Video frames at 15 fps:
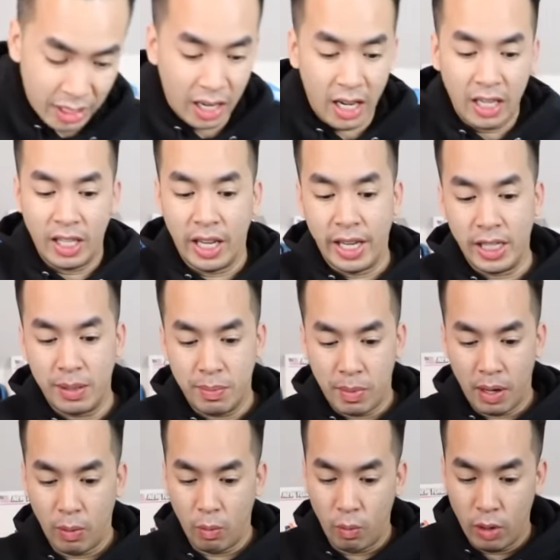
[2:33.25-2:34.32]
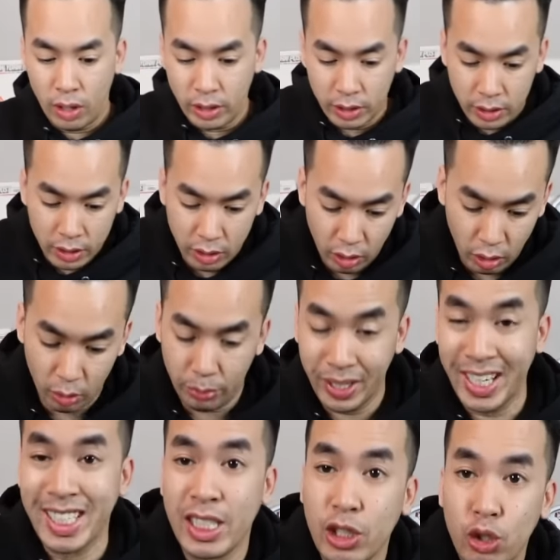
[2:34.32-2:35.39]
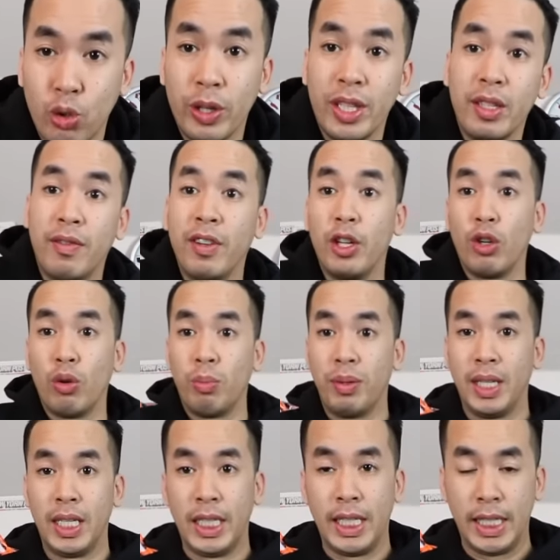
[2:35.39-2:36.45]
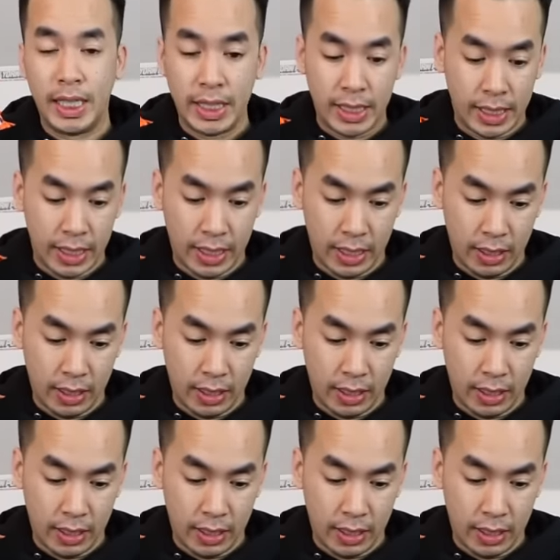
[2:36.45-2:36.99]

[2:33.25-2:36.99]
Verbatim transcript: to unlace my ones, so I hope you guys enjoy this video. Please